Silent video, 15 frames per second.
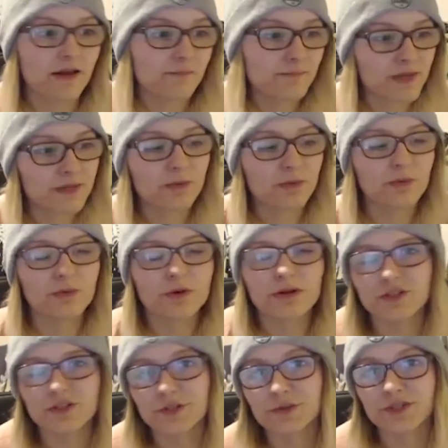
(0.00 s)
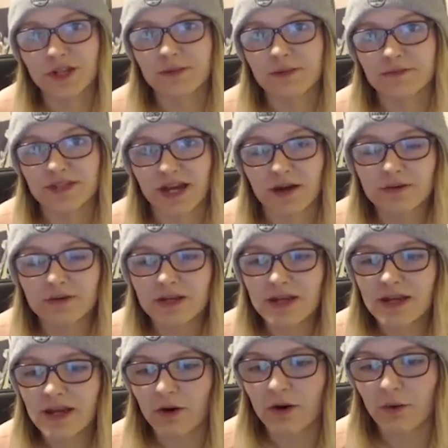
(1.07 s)
people do turn him down
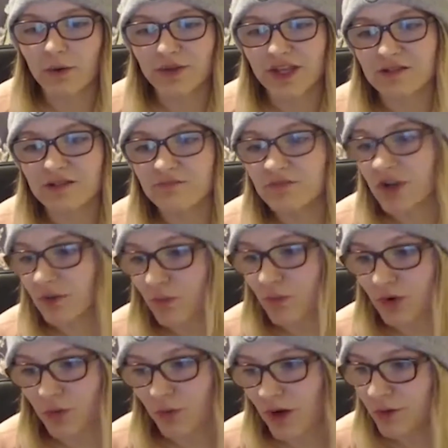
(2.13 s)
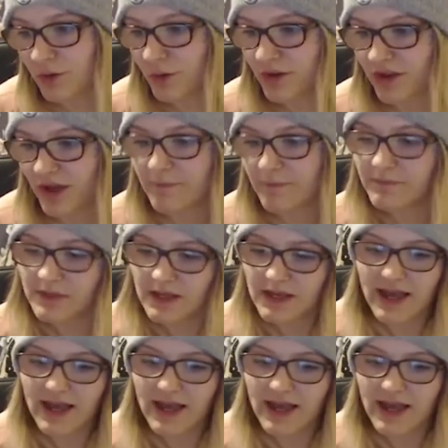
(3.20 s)
or they don't want to work with him.